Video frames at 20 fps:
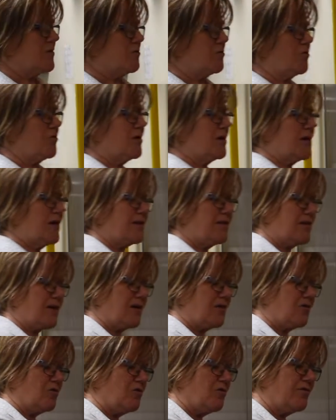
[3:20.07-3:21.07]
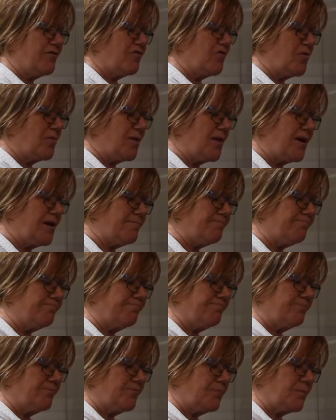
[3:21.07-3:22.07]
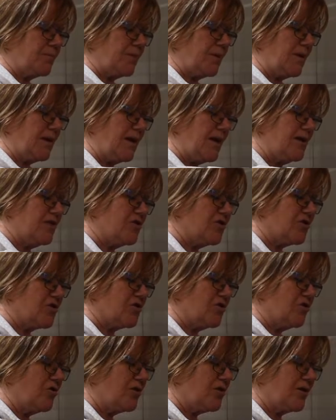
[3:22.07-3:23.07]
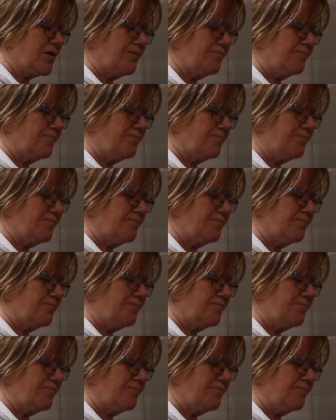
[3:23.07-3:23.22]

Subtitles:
We're going to let that go for a bit and just cook.